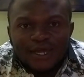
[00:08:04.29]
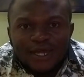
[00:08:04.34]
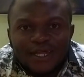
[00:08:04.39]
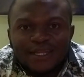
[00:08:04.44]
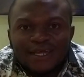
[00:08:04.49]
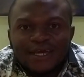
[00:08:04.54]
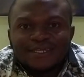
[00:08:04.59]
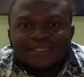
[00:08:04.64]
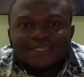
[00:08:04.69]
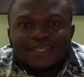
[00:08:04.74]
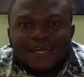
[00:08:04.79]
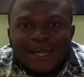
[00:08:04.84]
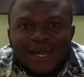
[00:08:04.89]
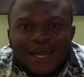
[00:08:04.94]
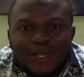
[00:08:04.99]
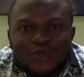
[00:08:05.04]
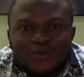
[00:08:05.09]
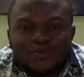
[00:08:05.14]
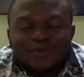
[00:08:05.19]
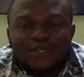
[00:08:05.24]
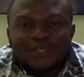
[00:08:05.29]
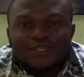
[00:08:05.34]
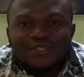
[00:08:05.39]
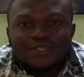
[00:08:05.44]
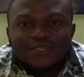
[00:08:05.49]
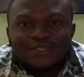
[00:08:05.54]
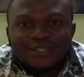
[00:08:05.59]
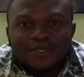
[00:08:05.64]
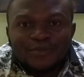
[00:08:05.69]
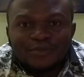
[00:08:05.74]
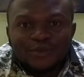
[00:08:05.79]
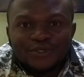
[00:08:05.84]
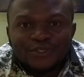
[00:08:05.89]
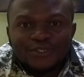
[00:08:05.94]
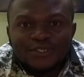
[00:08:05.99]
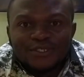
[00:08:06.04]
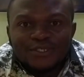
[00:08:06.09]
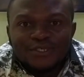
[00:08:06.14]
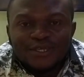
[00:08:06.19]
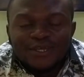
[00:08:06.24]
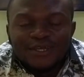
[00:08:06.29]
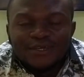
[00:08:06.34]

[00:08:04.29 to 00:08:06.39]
And as they are accumulating in the body,